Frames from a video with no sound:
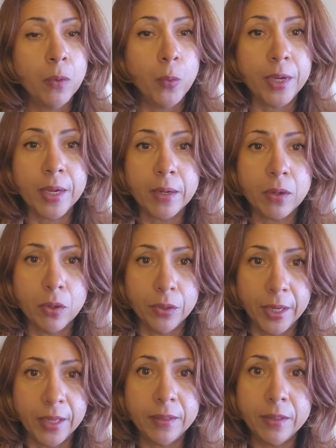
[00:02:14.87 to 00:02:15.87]
We can
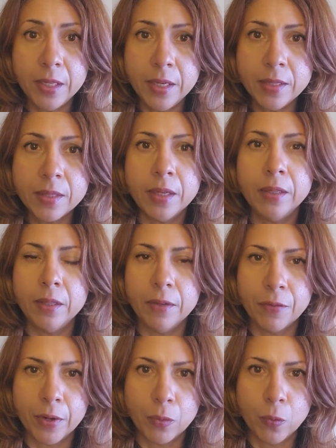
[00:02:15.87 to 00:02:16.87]
connect these in
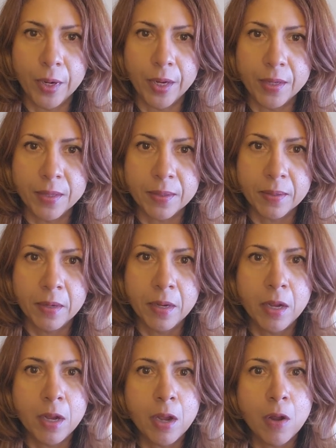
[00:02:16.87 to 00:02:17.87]
different ways.
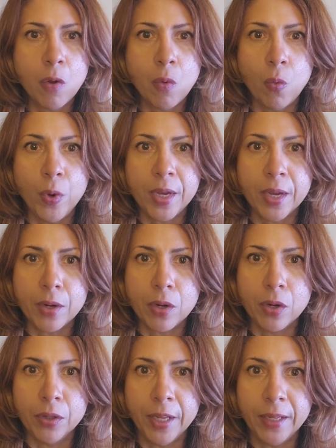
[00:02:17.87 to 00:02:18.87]
We can
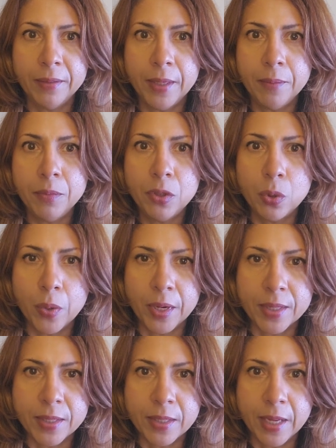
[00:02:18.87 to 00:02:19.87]
connect them to
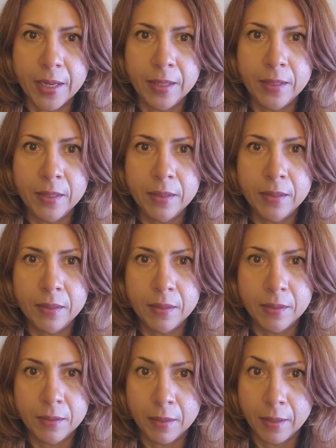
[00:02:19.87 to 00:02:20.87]
extend
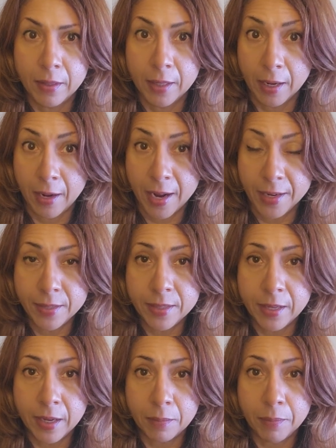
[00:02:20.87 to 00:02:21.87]
the line
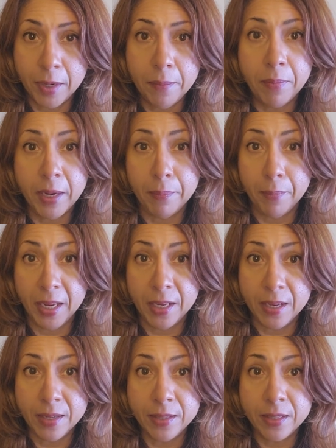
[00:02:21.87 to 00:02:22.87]
segment by
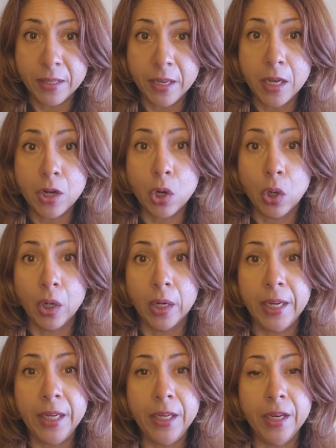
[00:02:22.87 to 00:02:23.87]
making C
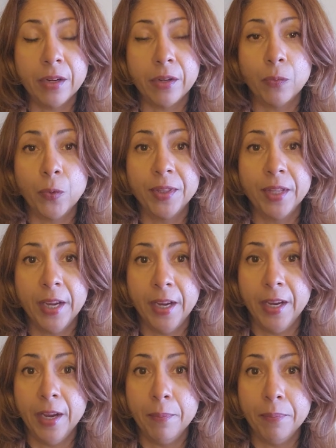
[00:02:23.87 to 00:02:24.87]
collinear with
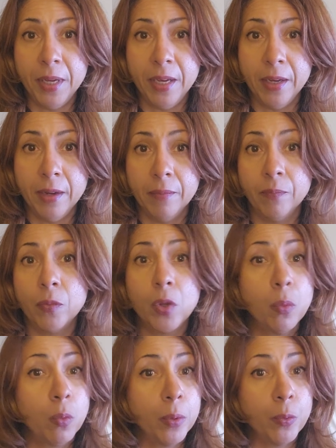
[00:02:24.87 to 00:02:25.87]
A and B.
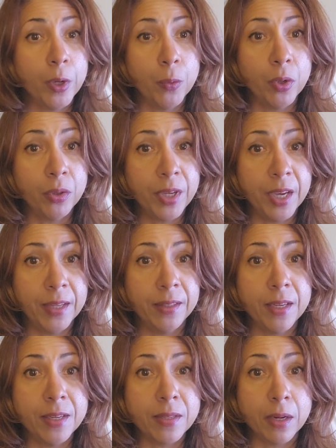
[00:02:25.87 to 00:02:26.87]
What we will
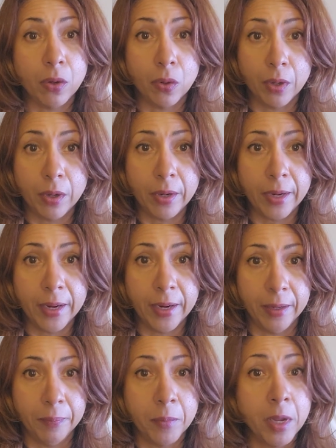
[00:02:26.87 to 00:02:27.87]
get is a longer
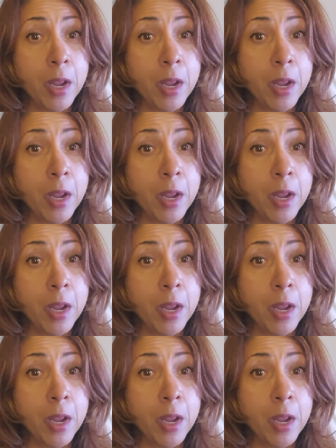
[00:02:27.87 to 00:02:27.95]
line.